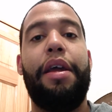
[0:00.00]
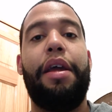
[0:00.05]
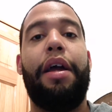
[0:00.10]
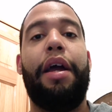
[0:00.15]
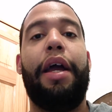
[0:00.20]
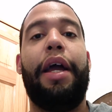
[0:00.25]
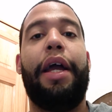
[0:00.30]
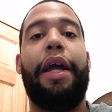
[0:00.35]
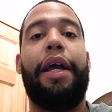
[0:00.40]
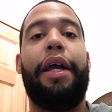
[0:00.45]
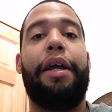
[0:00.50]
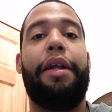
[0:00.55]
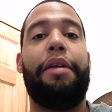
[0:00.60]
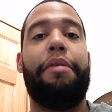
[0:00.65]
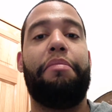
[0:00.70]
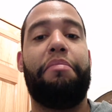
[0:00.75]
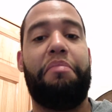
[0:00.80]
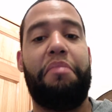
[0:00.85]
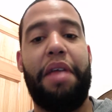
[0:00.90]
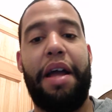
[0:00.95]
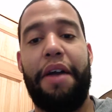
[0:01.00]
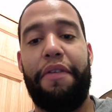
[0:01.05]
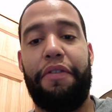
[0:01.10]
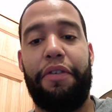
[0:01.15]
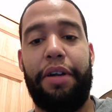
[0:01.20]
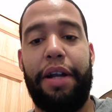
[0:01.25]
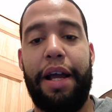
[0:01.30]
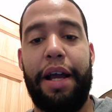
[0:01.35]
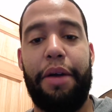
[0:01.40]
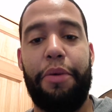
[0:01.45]
And
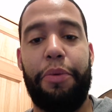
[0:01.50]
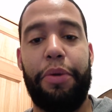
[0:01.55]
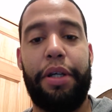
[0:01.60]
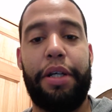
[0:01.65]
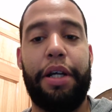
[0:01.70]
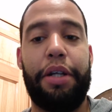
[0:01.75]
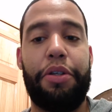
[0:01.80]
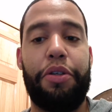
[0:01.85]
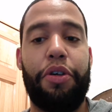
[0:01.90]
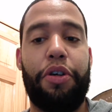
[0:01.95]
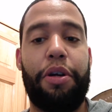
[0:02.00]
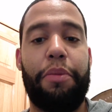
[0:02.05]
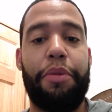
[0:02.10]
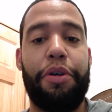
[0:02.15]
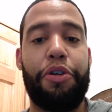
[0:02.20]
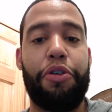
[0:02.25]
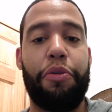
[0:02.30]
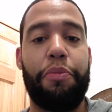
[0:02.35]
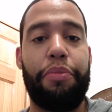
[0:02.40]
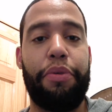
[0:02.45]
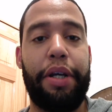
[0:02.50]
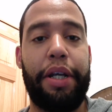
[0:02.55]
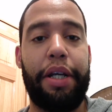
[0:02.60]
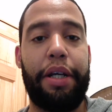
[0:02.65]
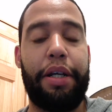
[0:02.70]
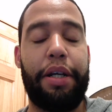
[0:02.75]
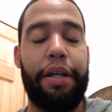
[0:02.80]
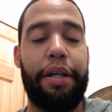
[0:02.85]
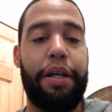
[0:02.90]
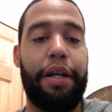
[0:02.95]
after that, we cut to a commercial break.